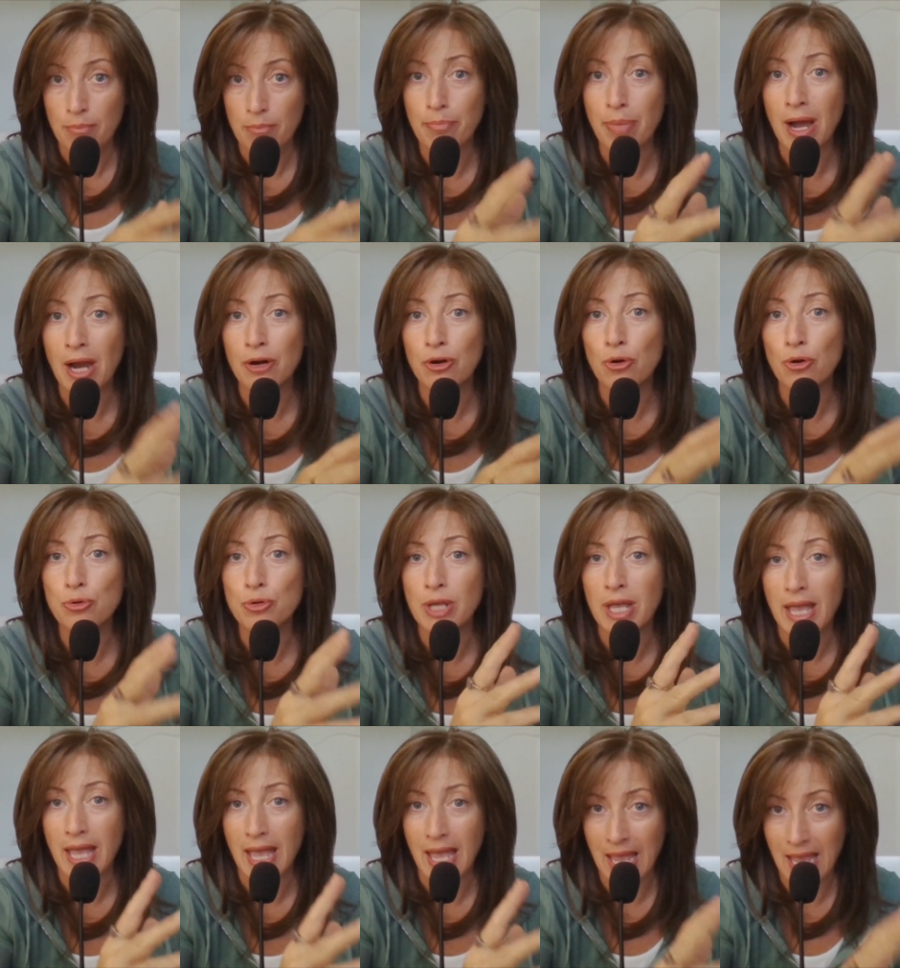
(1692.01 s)
Borrowed
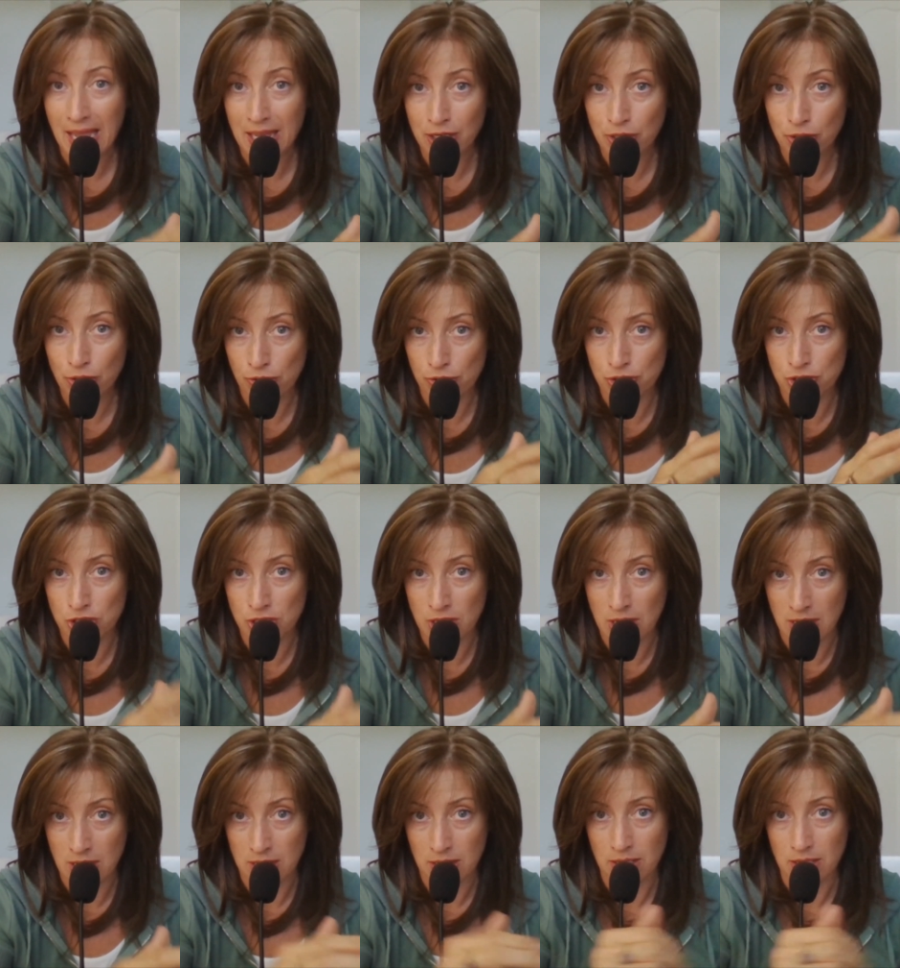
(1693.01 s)

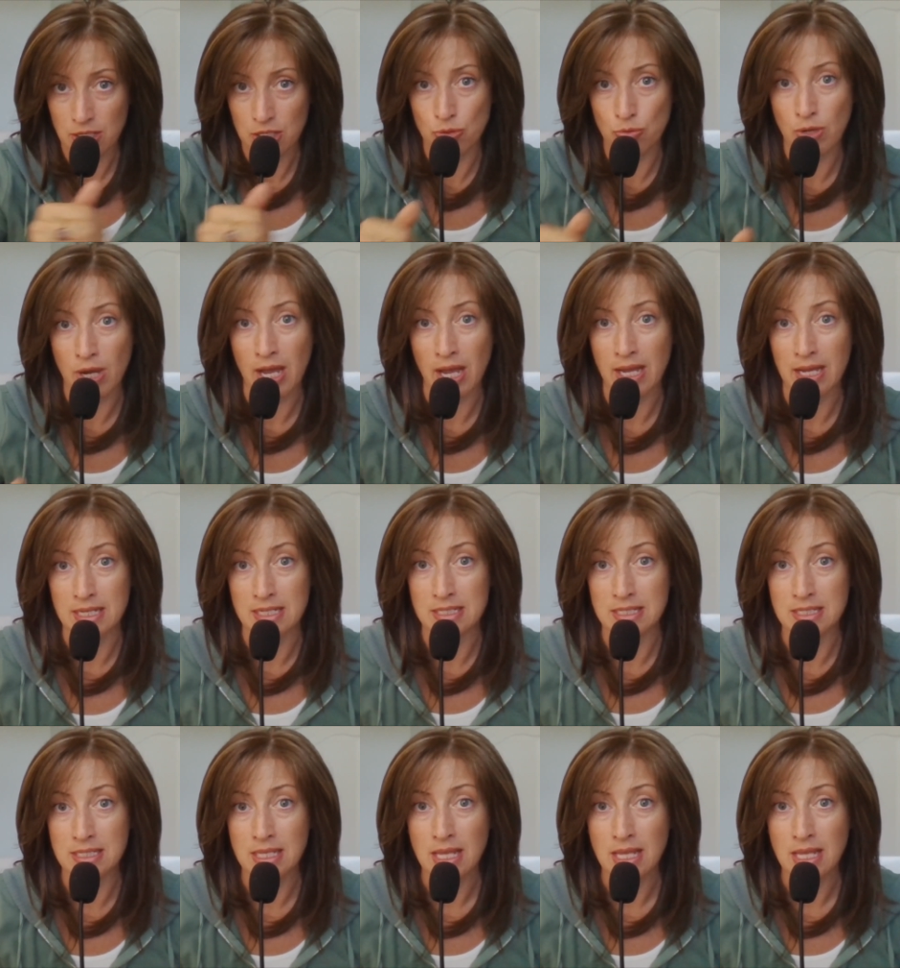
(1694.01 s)
energy, you guys.